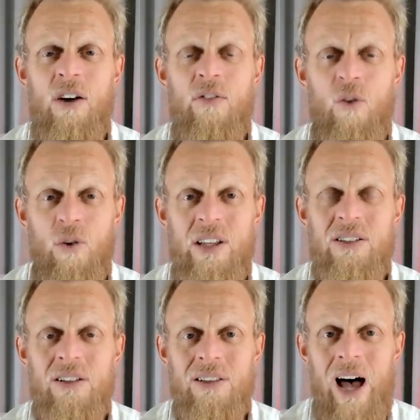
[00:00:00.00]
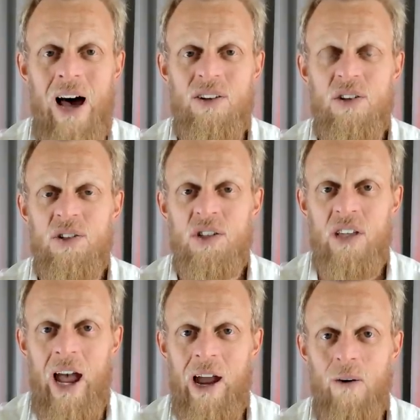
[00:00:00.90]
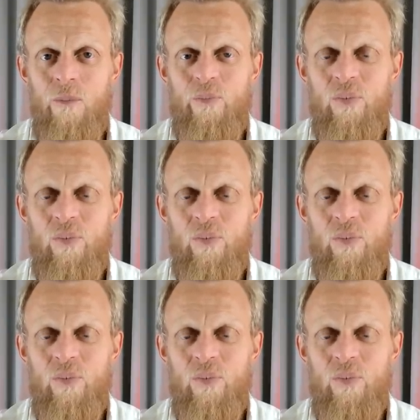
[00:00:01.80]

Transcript: for this large scale.